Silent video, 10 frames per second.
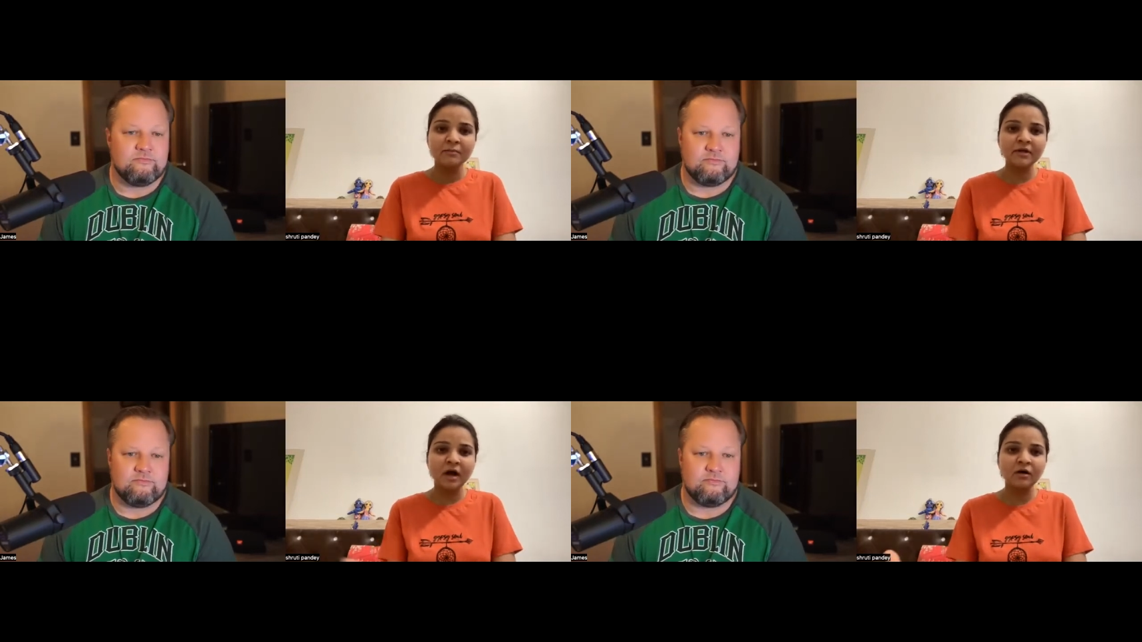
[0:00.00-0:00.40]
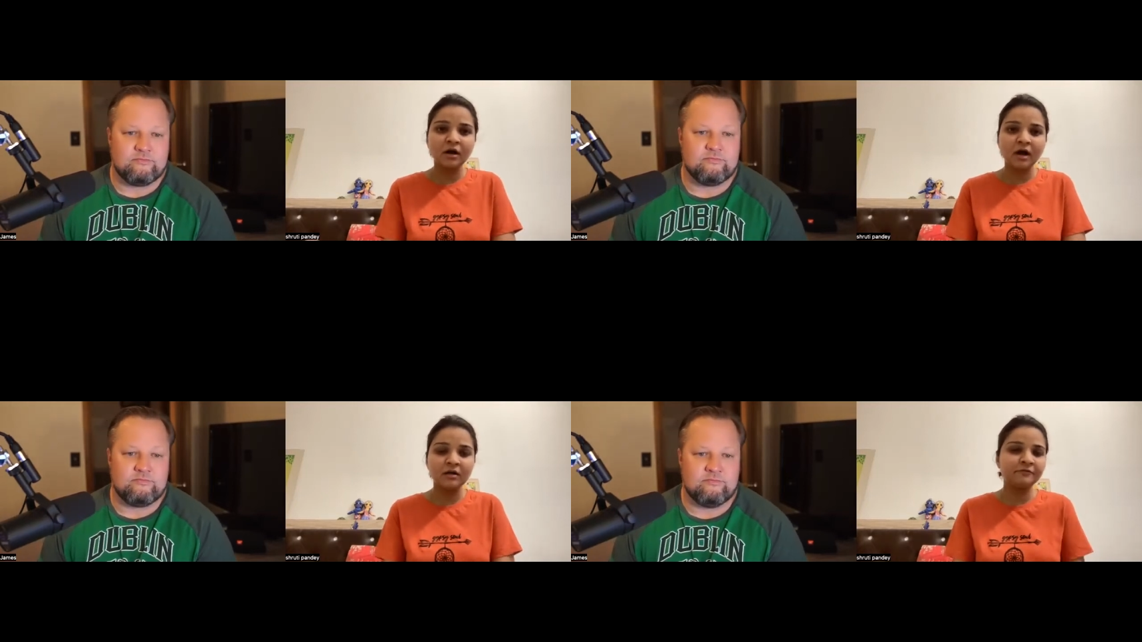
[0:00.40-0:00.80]
Speaker 1: But how
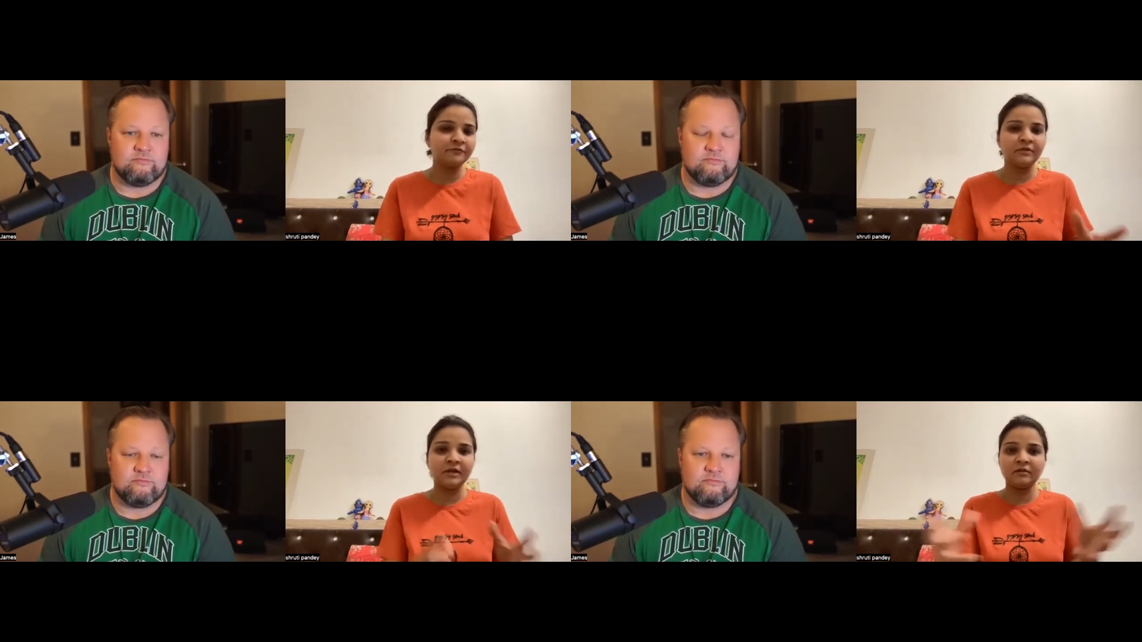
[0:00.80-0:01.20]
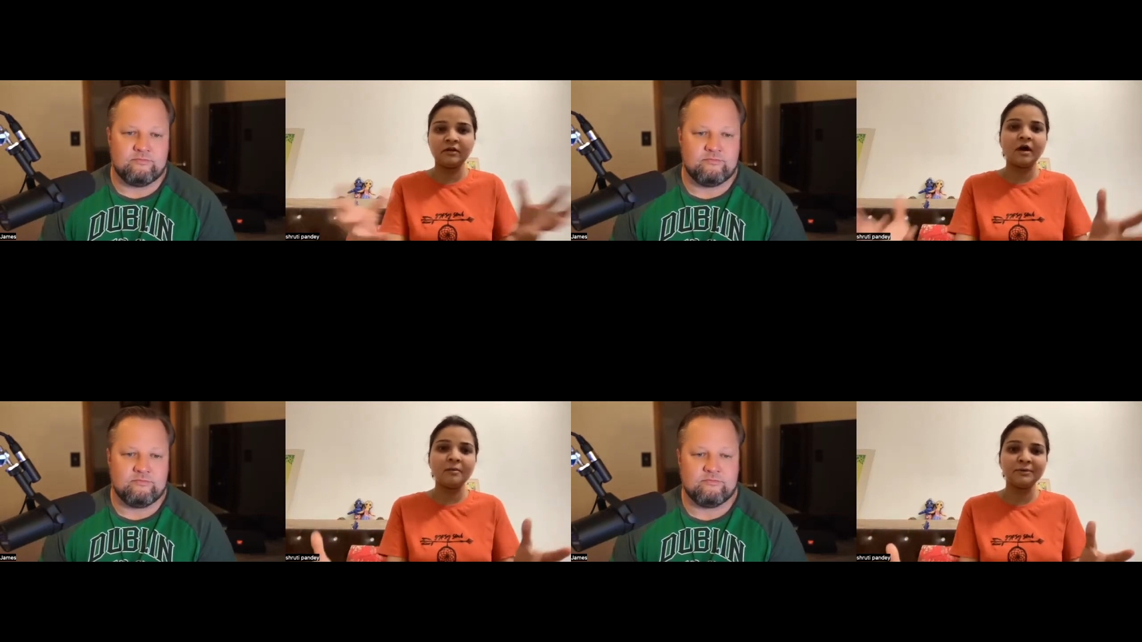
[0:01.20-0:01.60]
mm-hmm. if there,
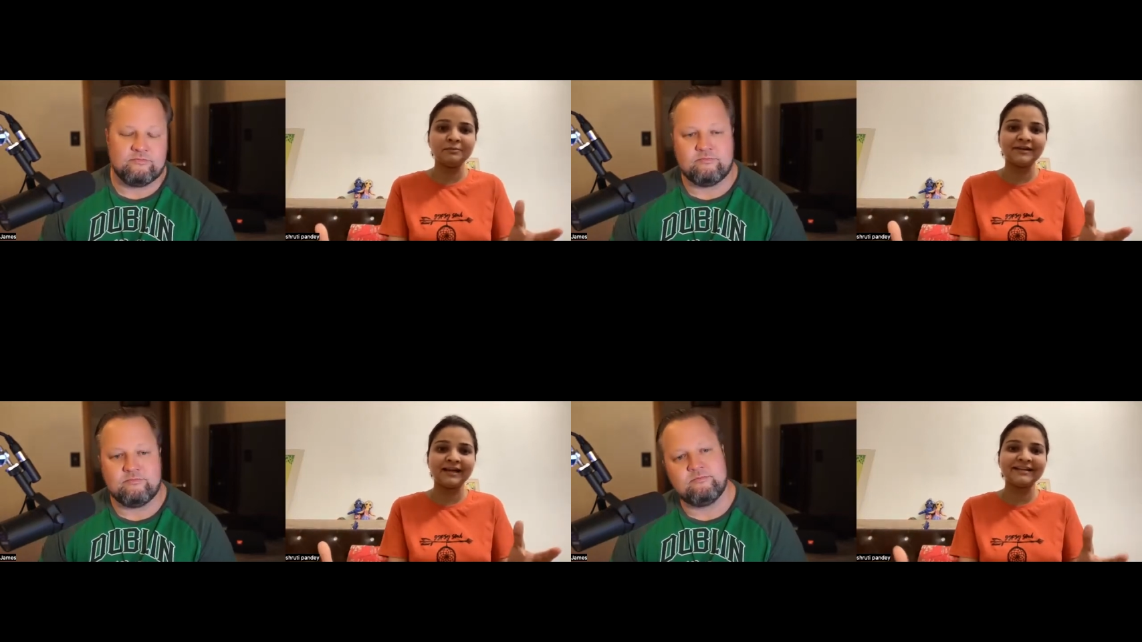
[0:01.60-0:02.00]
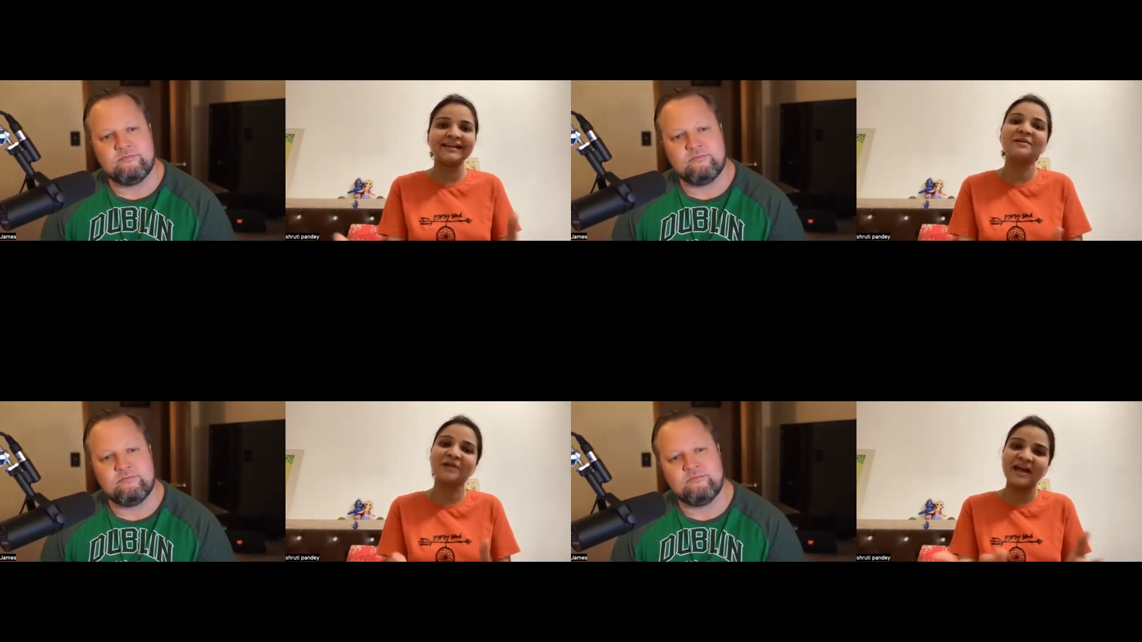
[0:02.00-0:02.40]
there are people like that,
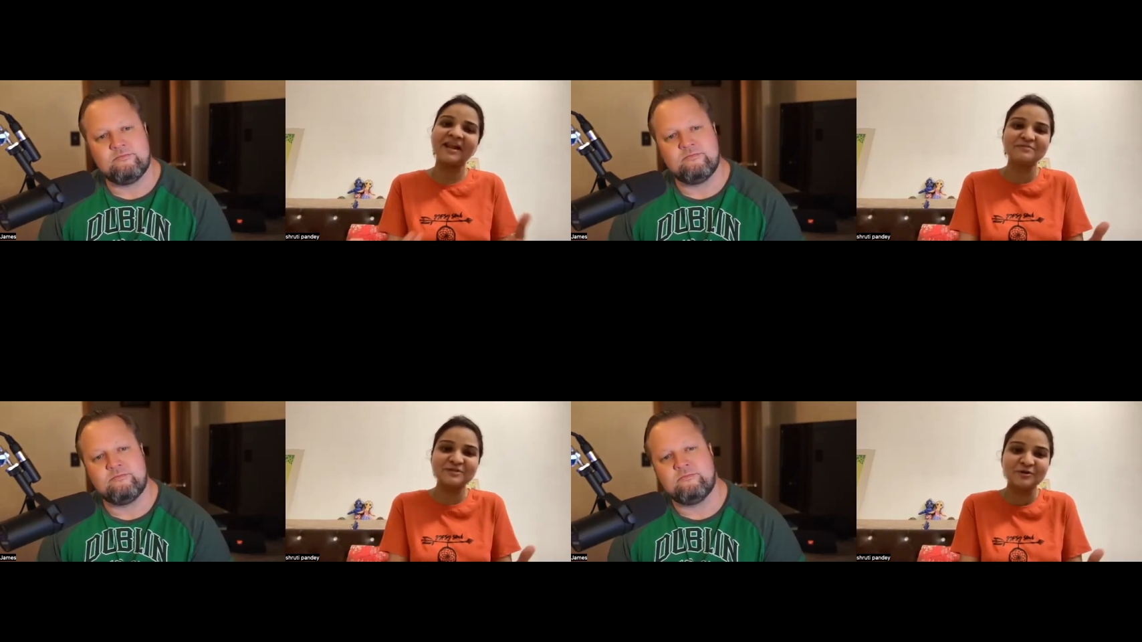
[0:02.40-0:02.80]
and, and, I'm